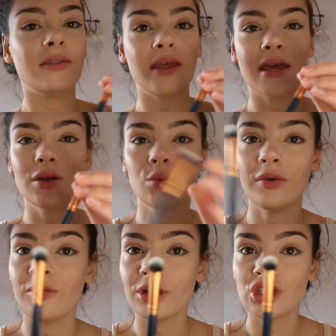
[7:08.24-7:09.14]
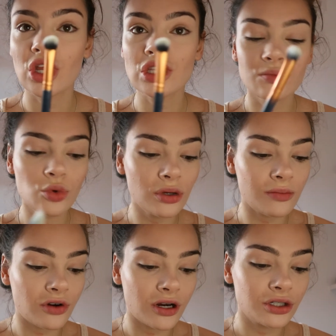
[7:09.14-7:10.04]
And then with a much
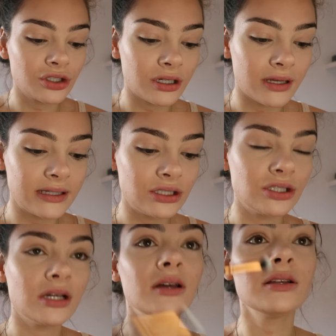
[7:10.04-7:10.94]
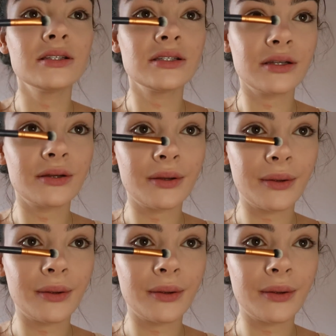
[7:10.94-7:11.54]
smaller brush, I just